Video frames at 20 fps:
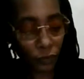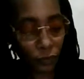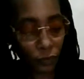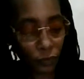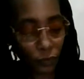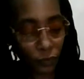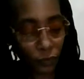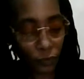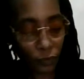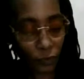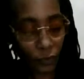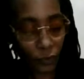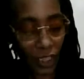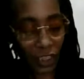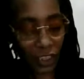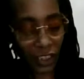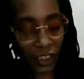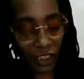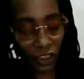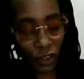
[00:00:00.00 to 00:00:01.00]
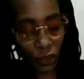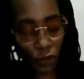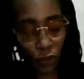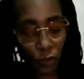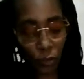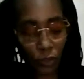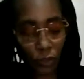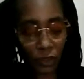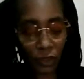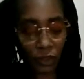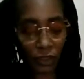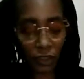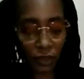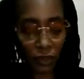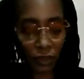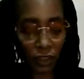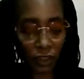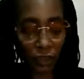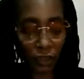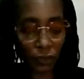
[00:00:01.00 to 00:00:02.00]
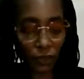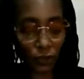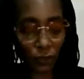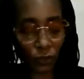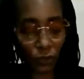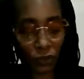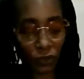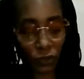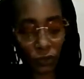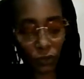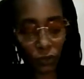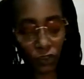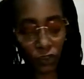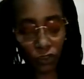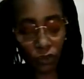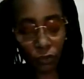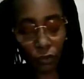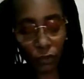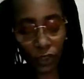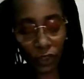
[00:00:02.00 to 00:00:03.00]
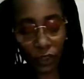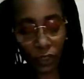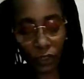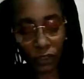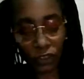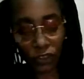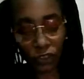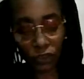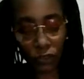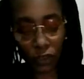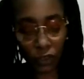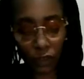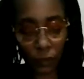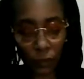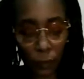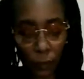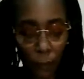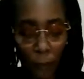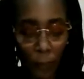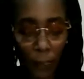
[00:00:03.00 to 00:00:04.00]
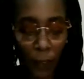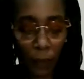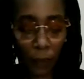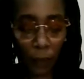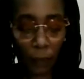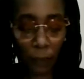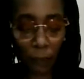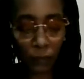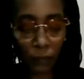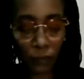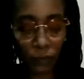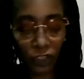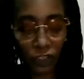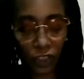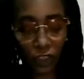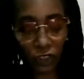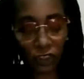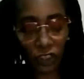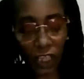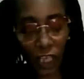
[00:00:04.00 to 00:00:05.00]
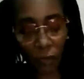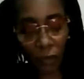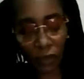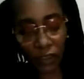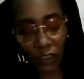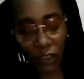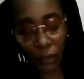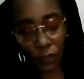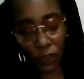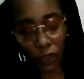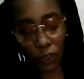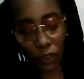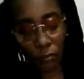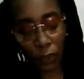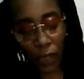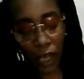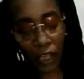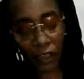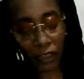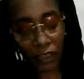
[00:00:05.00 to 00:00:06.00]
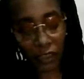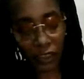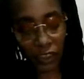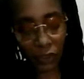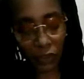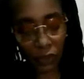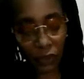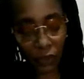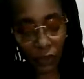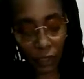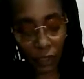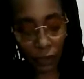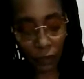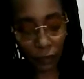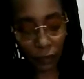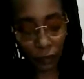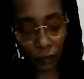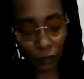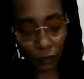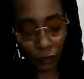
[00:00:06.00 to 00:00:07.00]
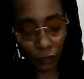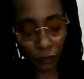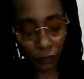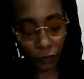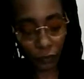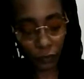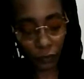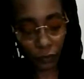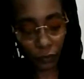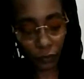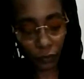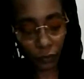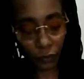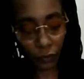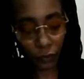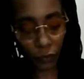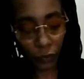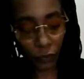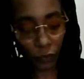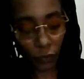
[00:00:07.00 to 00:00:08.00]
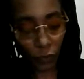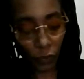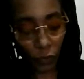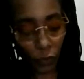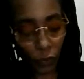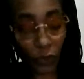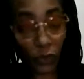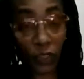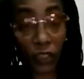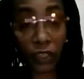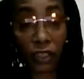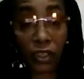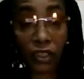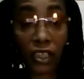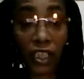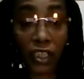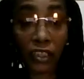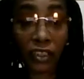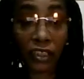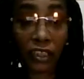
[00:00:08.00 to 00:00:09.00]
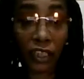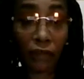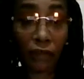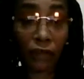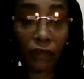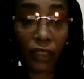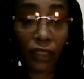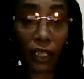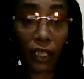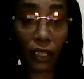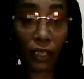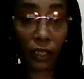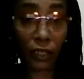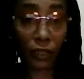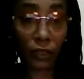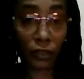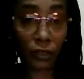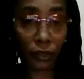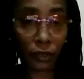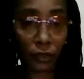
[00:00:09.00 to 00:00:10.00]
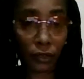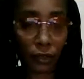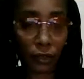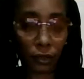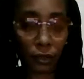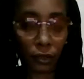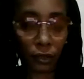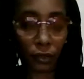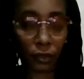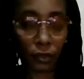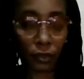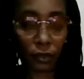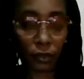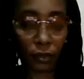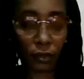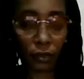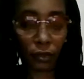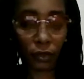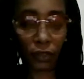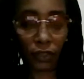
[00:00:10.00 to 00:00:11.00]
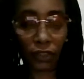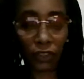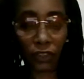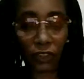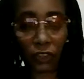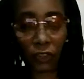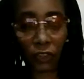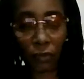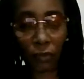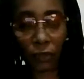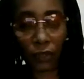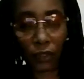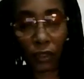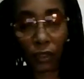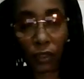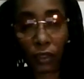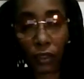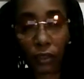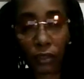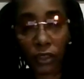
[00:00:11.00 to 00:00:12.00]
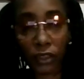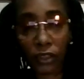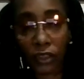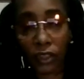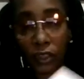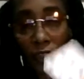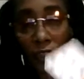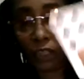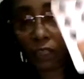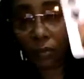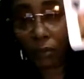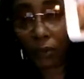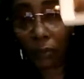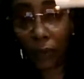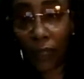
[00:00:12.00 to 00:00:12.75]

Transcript: They sent torment demons towards you because you didn't chit-chat with them. You didn't politic with them. Within the next 7 days, this is going to come to pass.